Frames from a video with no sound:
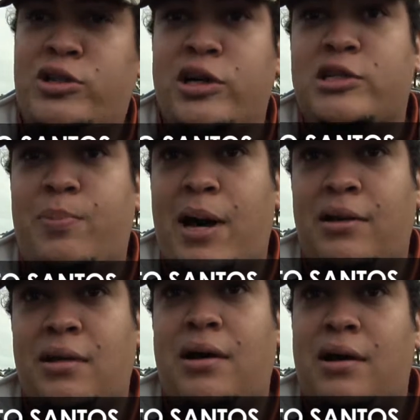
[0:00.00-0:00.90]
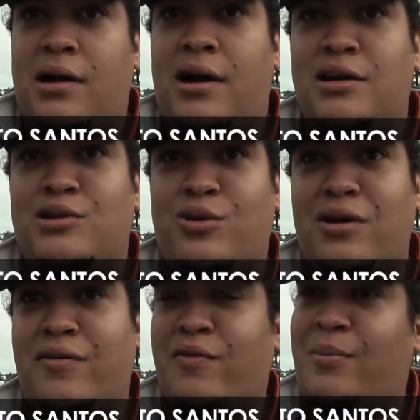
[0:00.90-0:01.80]
what to expect, kind of, sort
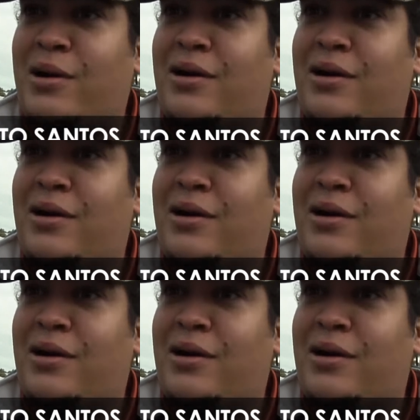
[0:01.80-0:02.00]
of, from